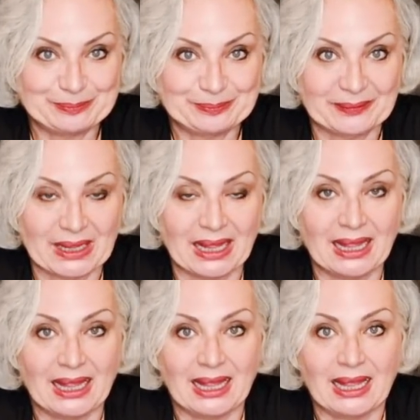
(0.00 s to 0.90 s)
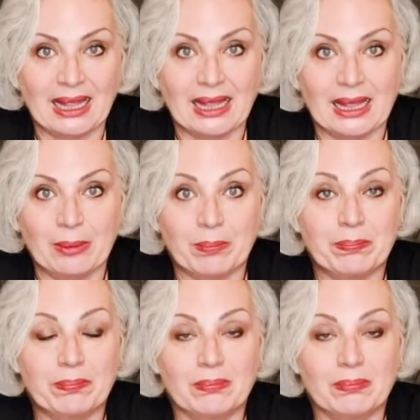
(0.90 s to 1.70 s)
(silence)